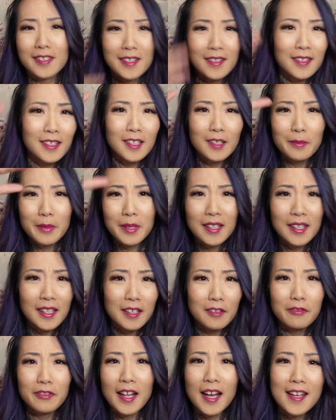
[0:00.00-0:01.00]
They're going
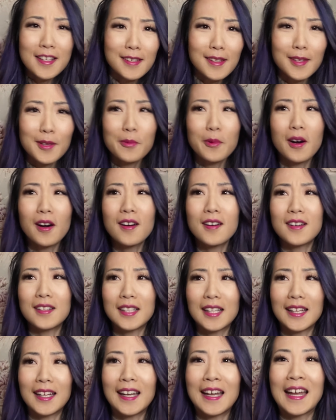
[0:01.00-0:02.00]
like flies on the wall.
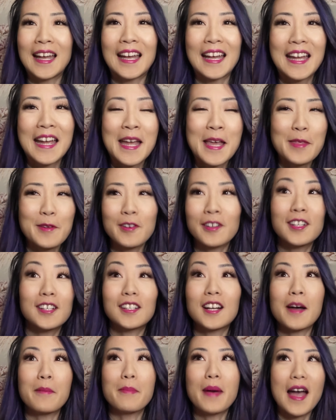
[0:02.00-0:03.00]
They're not going
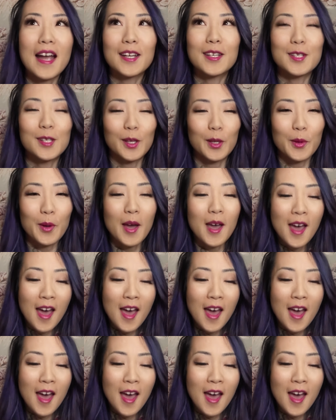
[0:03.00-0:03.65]
to come back to you.